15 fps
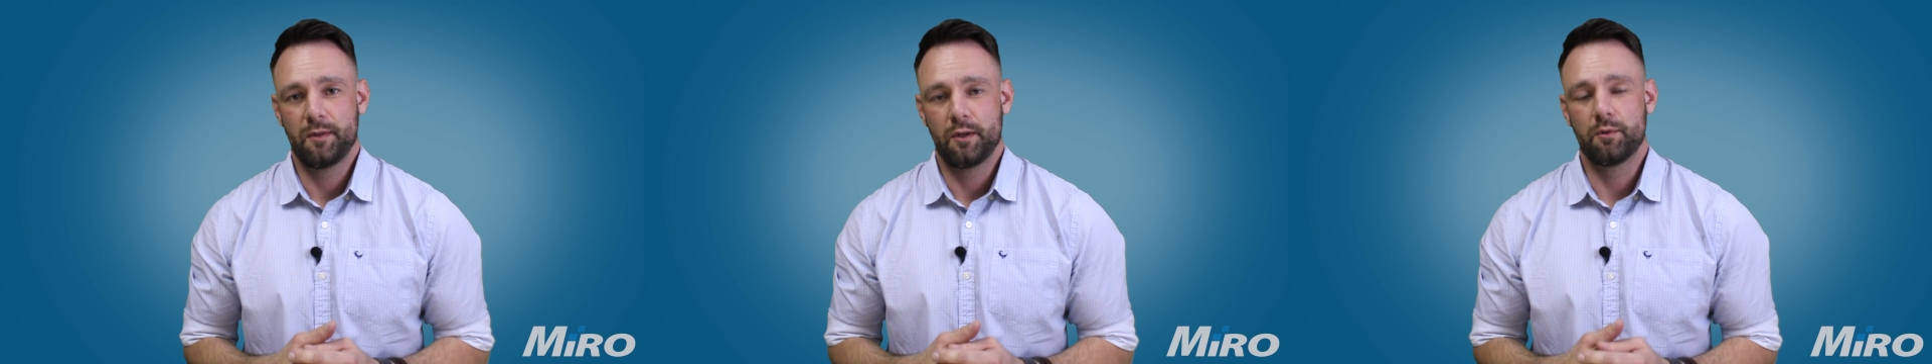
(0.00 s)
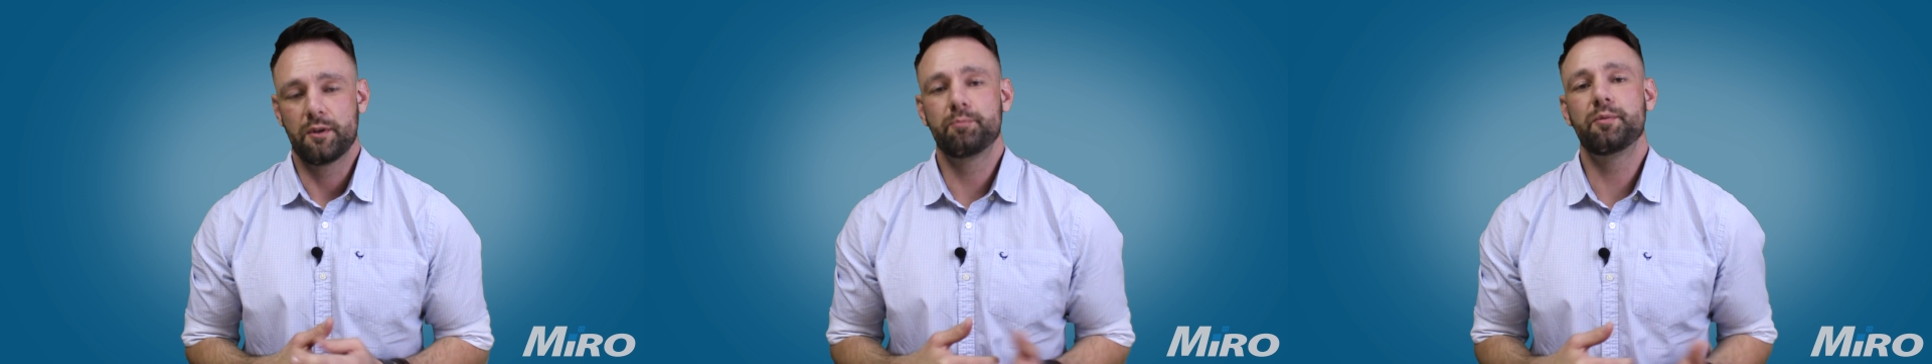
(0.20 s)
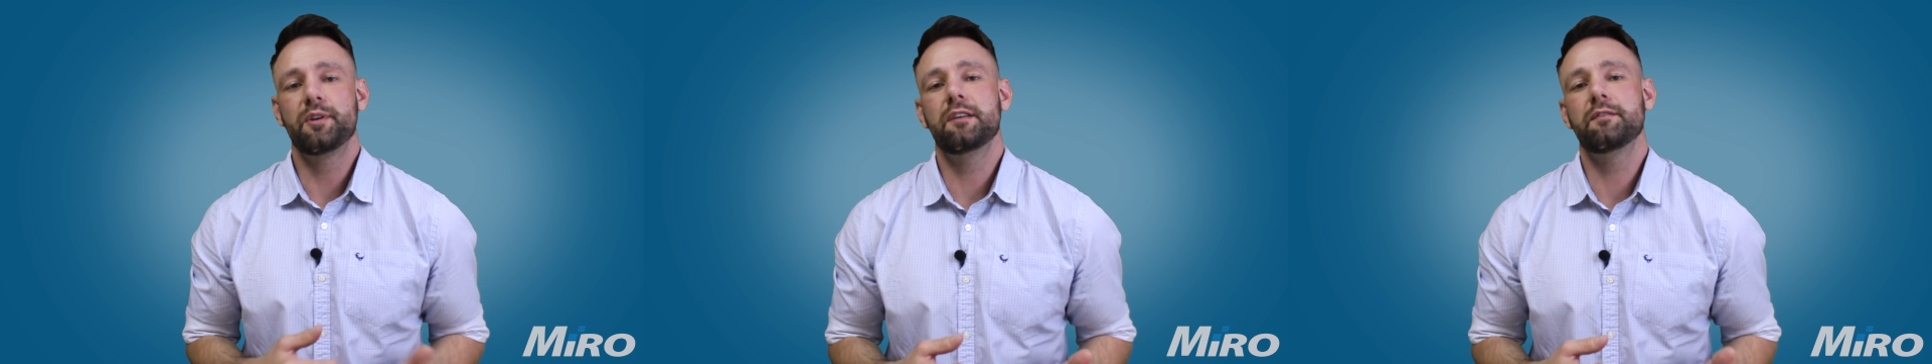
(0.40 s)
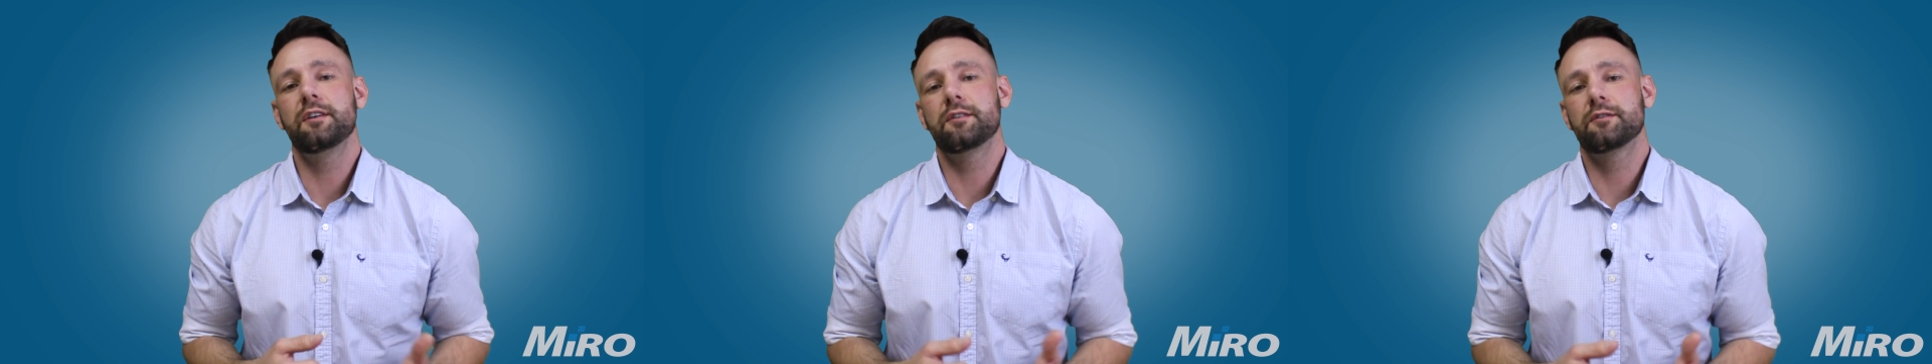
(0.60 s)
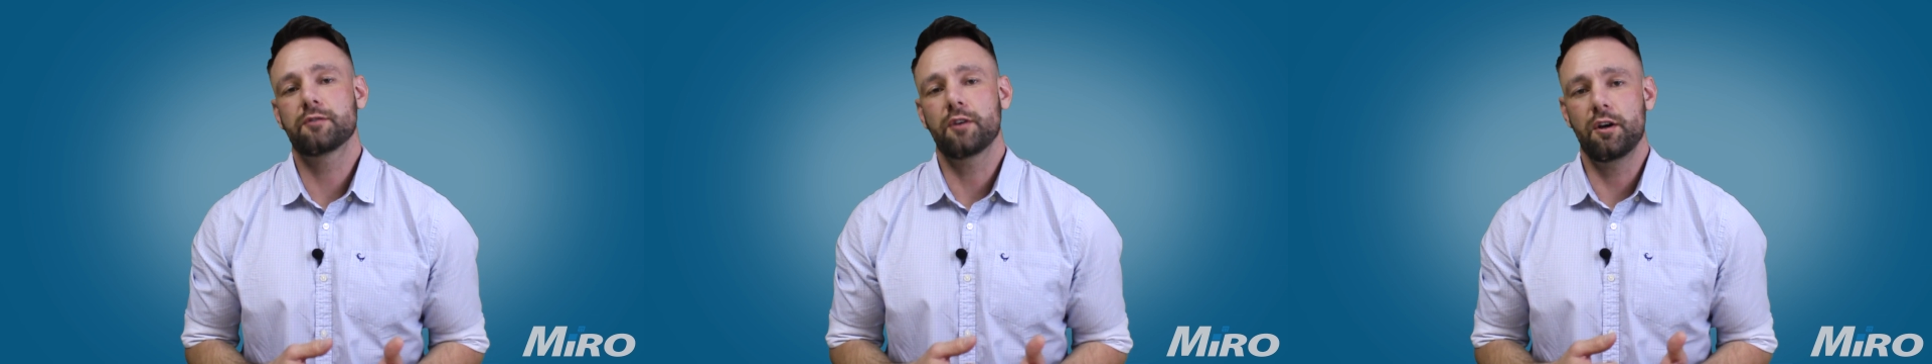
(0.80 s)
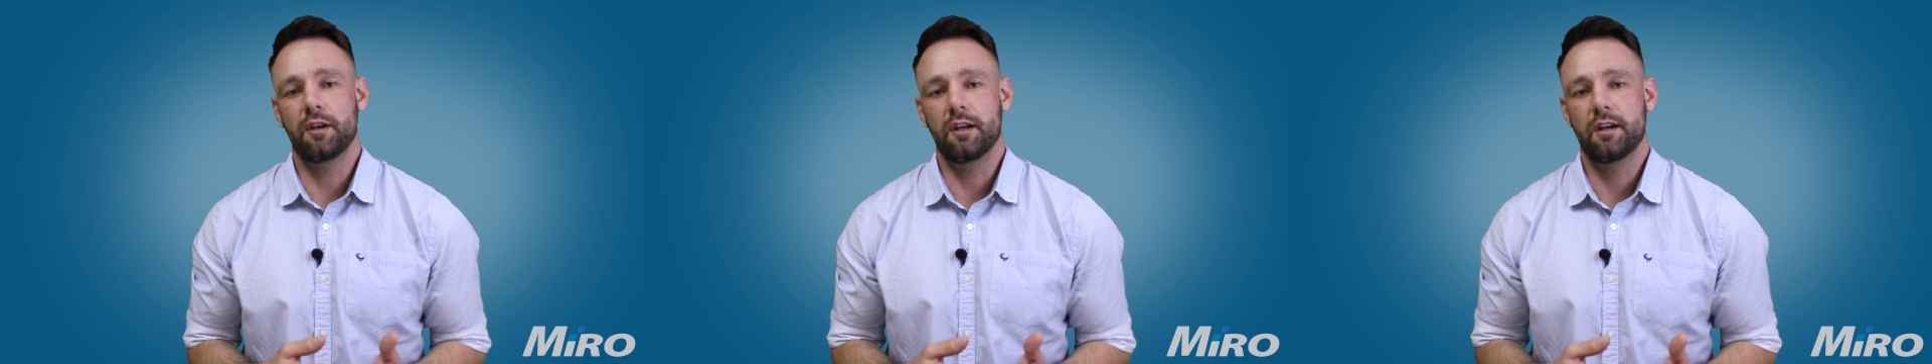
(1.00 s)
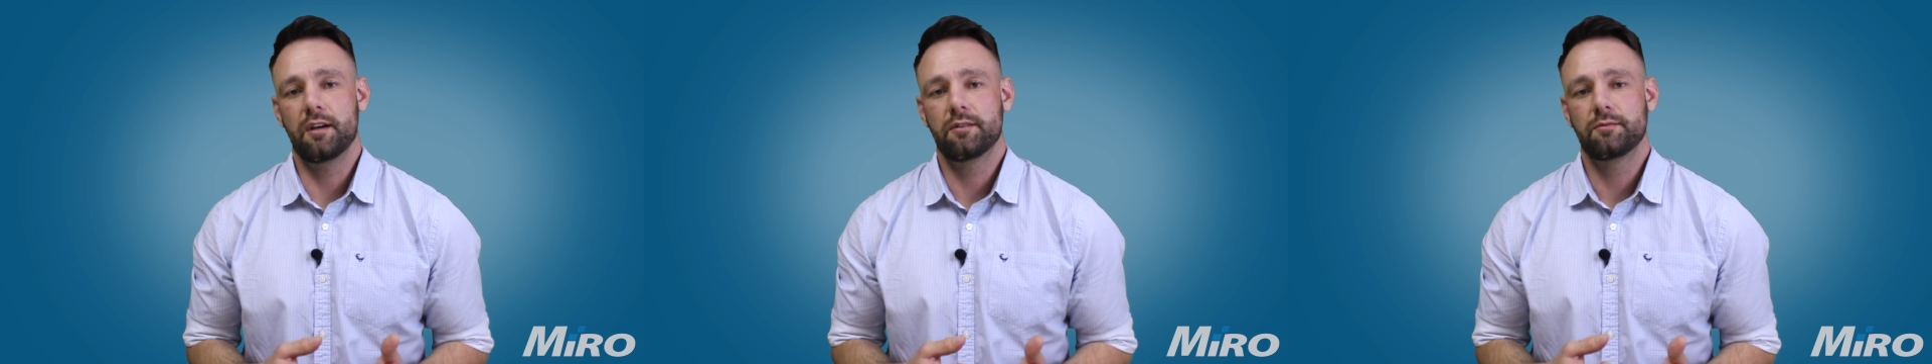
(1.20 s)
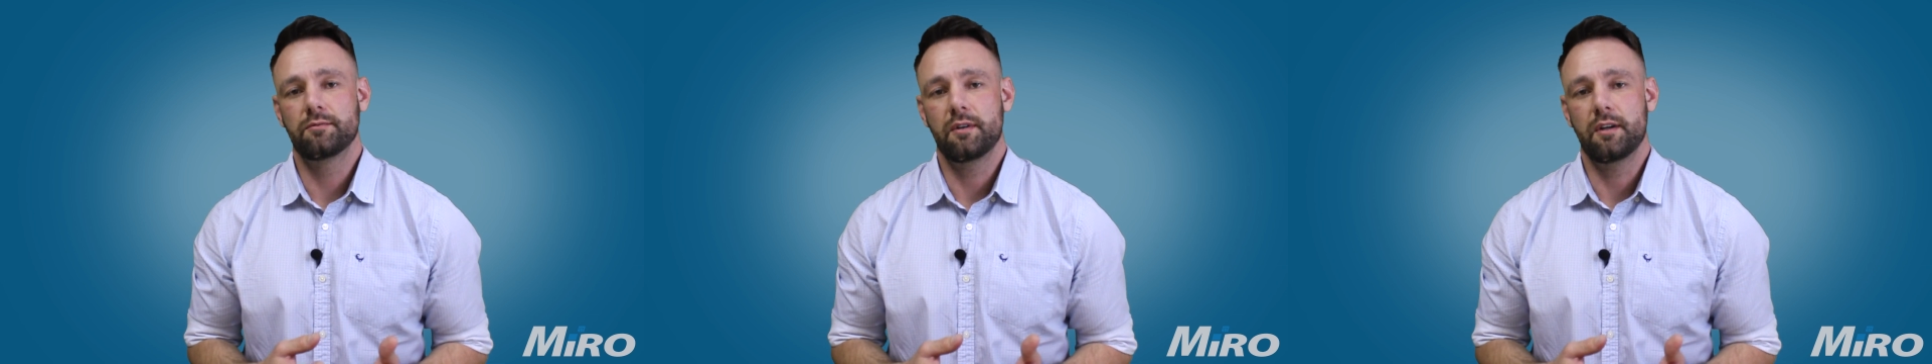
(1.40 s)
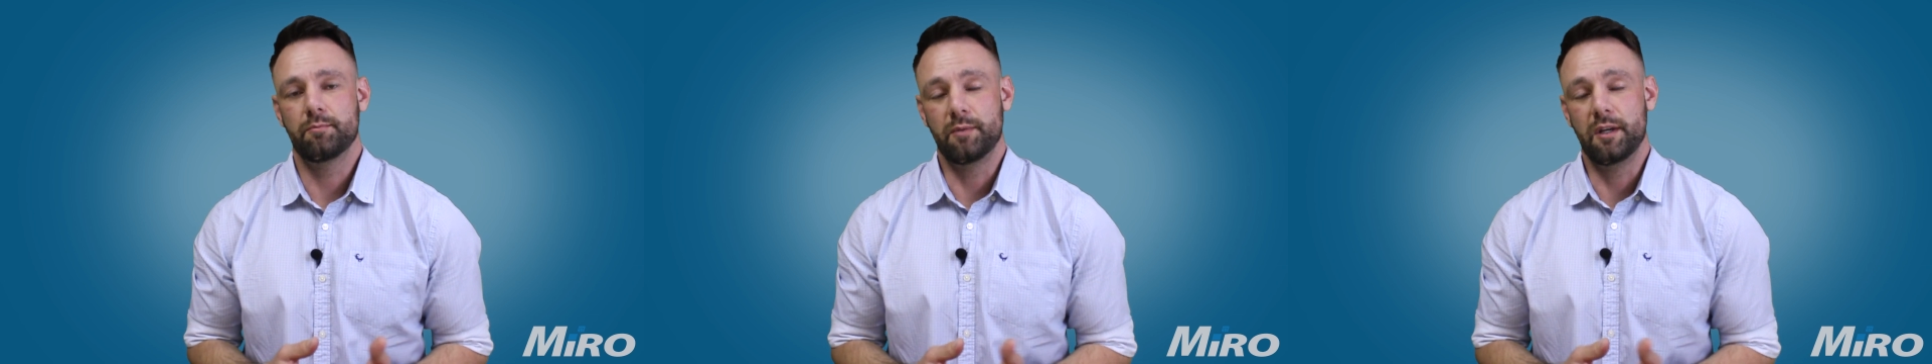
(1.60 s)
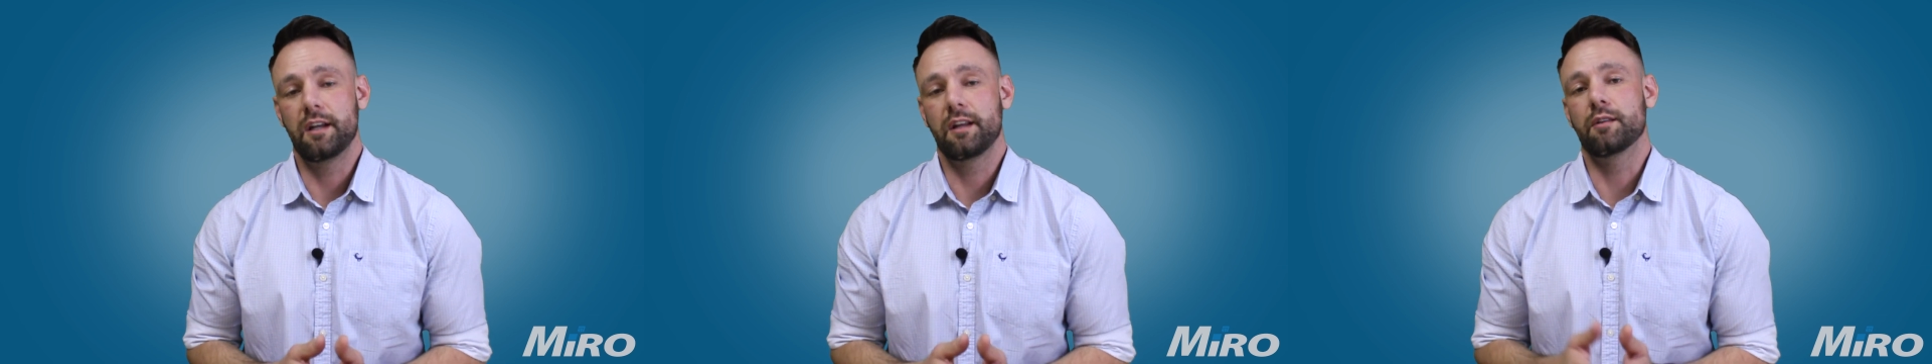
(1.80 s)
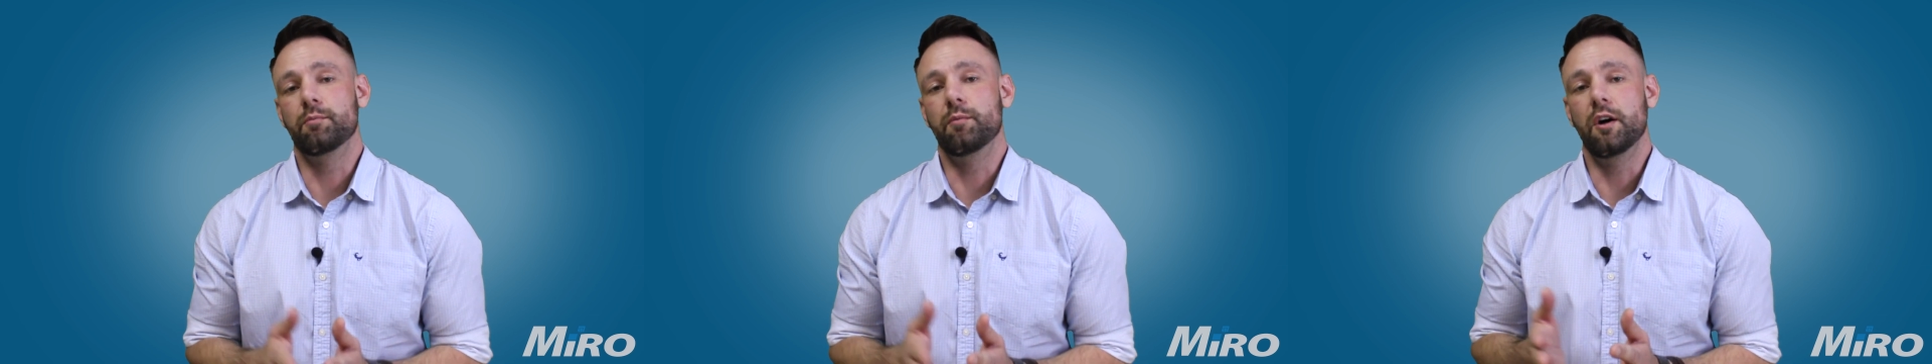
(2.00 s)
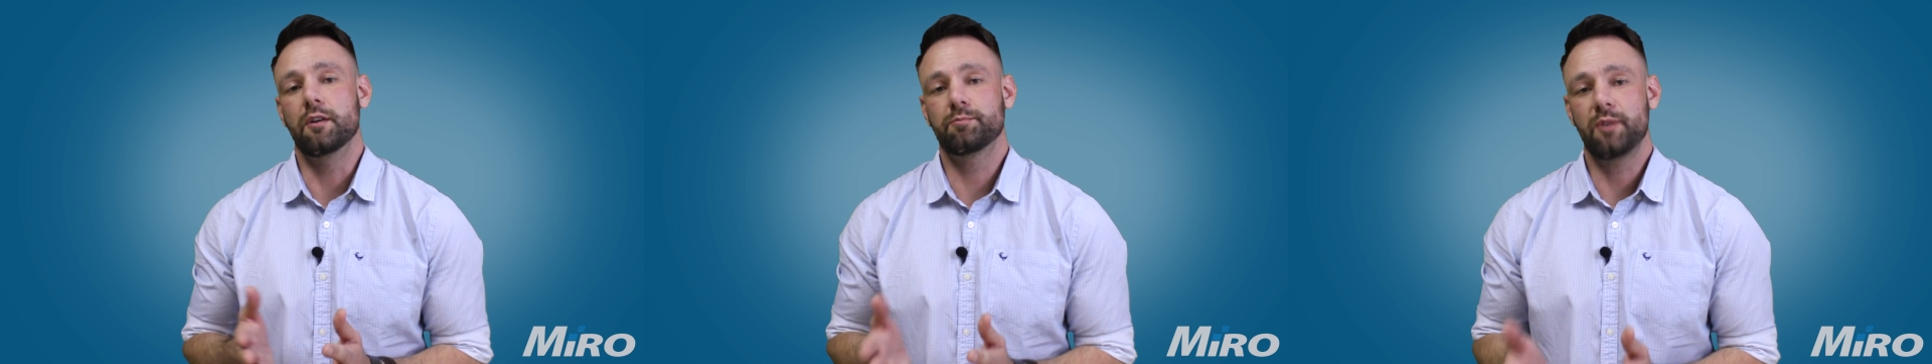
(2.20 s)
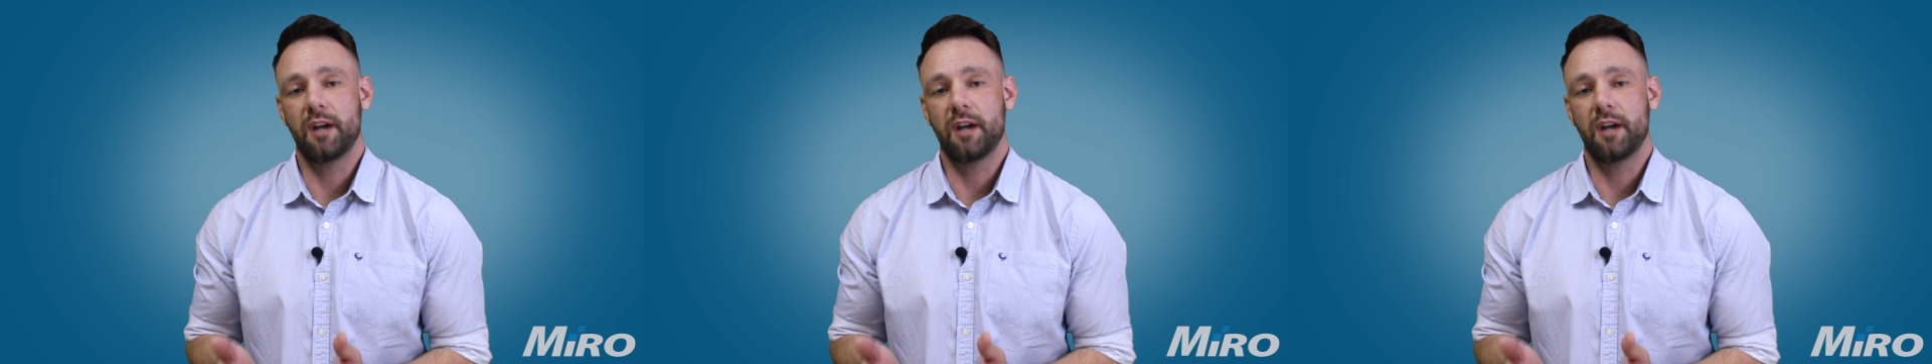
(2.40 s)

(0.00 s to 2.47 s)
with PV solar being the most